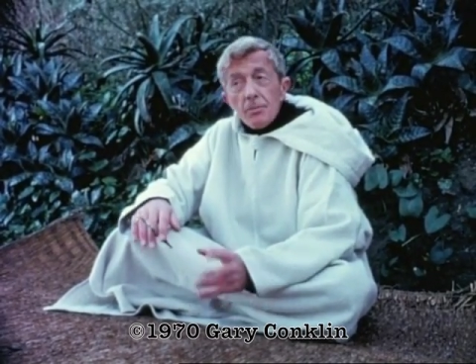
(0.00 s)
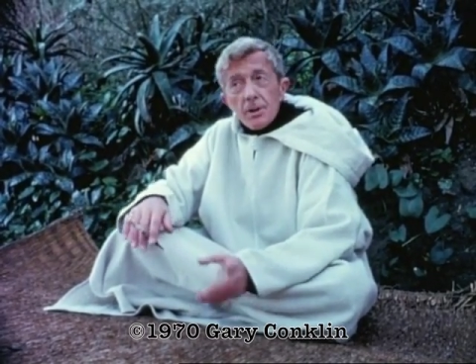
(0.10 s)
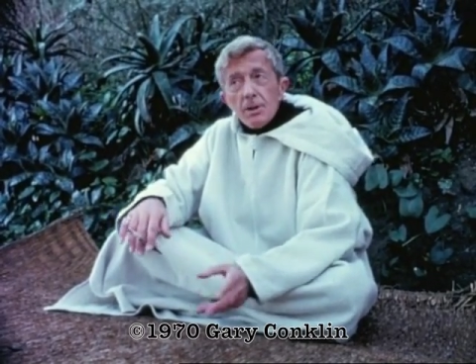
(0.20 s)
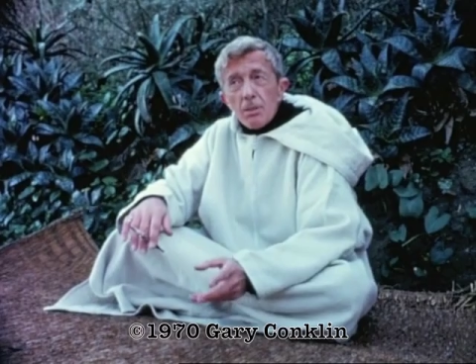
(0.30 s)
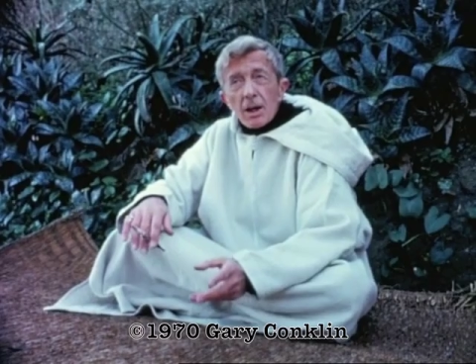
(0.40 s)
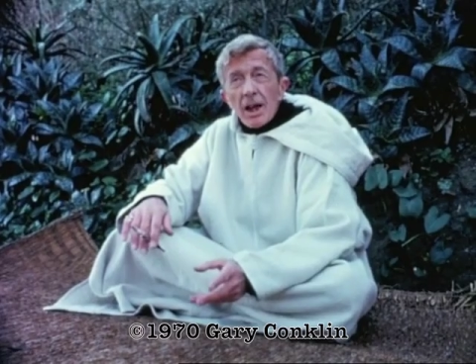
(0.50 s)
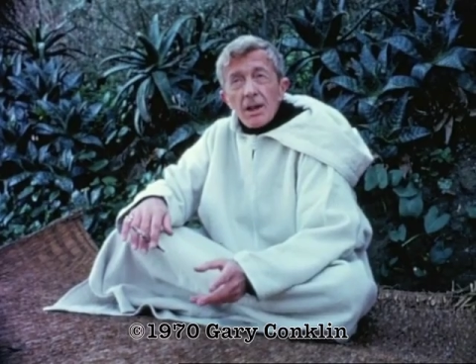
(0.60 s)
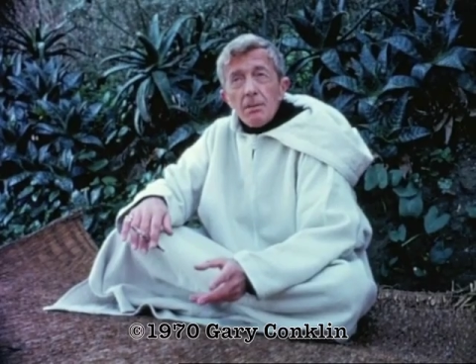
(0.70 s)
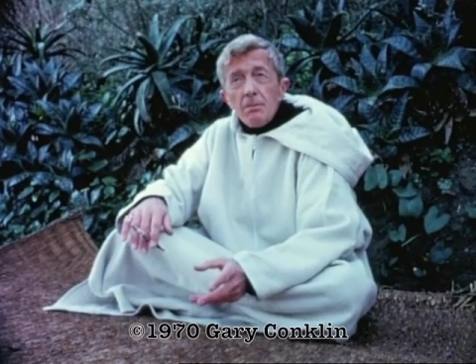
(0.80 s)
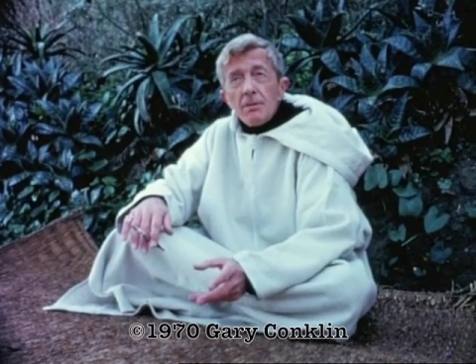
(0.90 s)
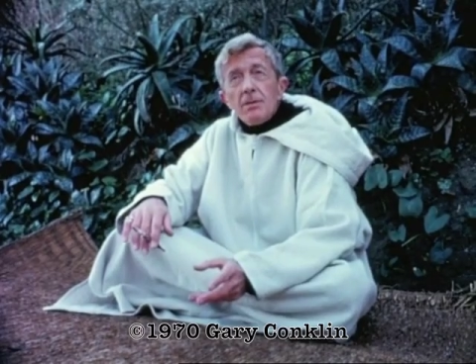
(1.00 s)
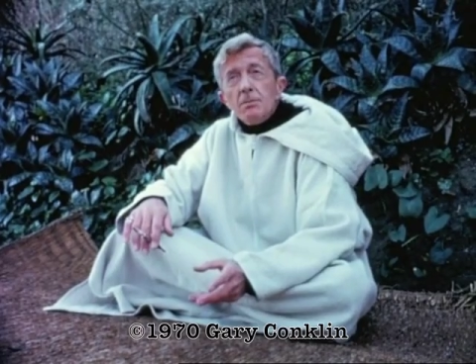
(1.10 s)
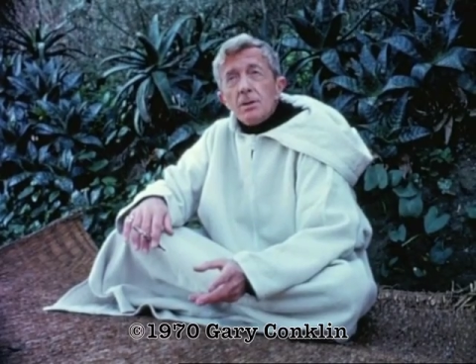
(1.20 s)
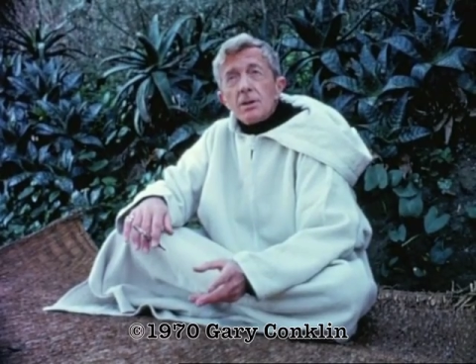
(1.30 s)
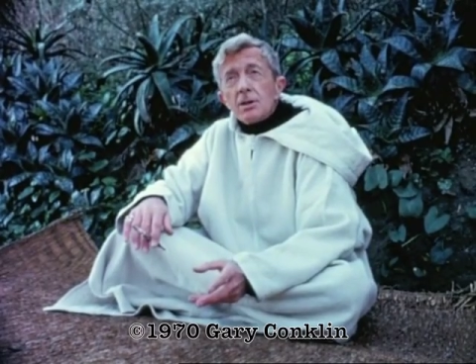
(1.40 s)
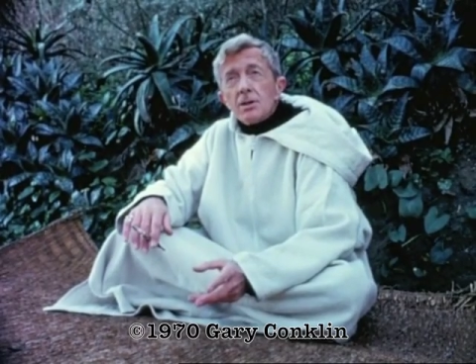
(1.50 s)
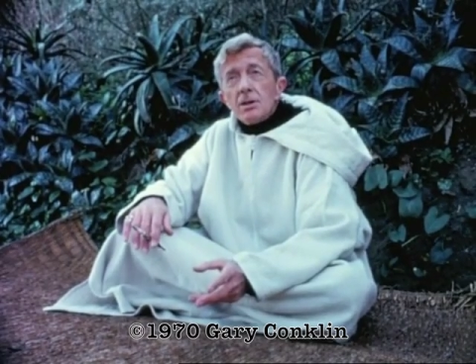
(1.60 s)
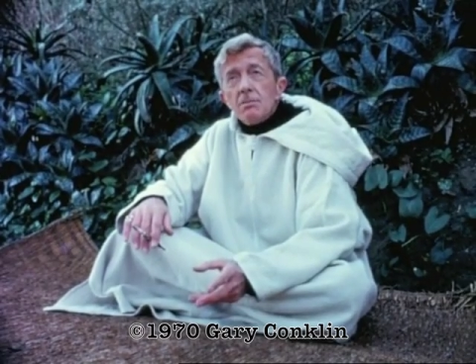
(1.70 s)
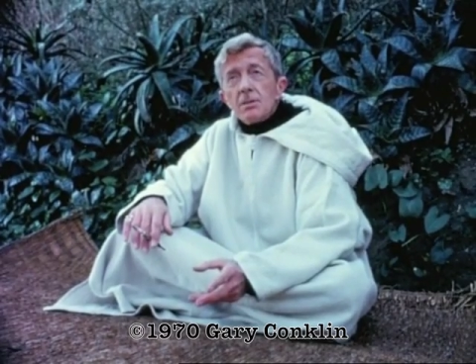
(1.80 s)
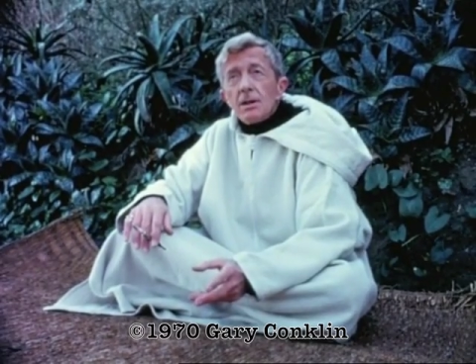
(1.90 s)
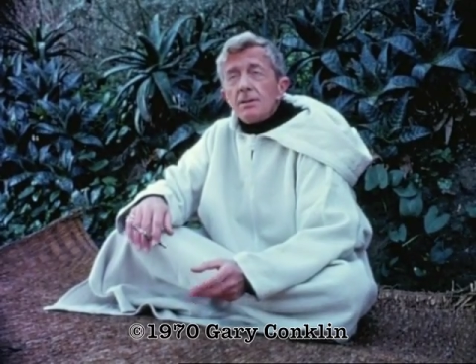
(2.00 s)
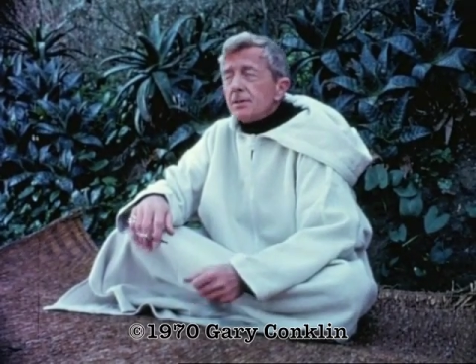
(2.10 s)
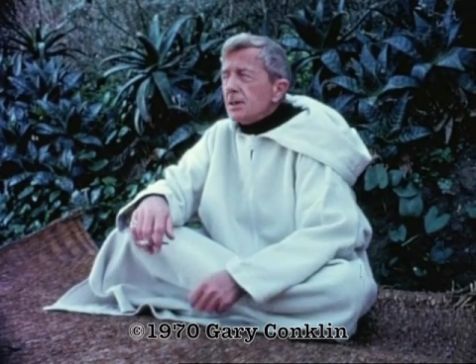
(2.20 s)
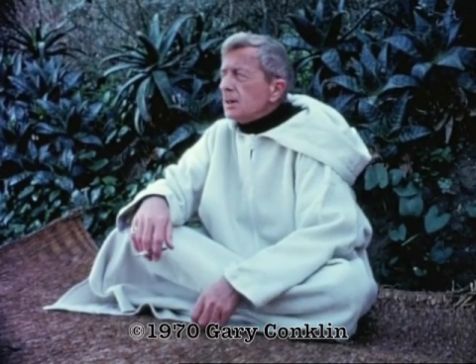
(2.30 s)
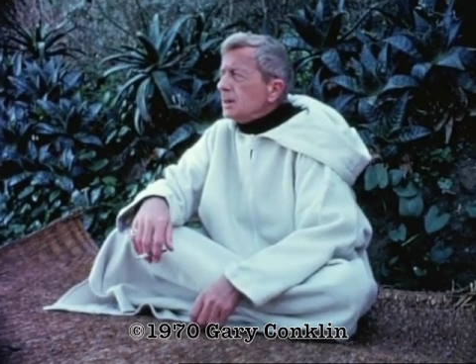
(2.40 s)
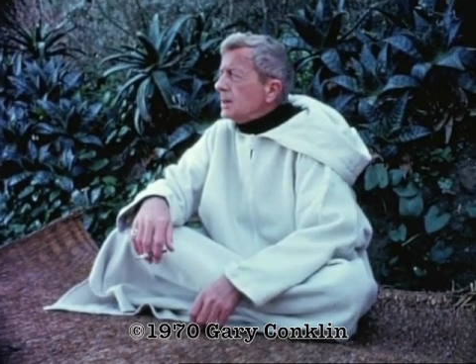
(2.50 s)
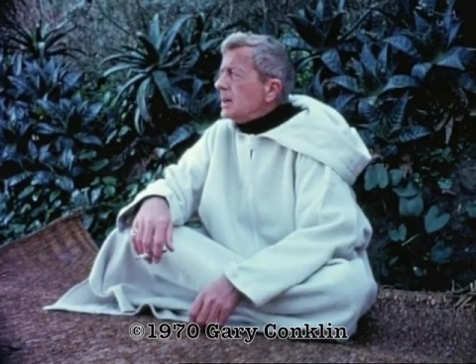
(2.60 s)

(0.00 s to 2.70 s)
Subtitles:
The muqaddam of the musicians himself did it.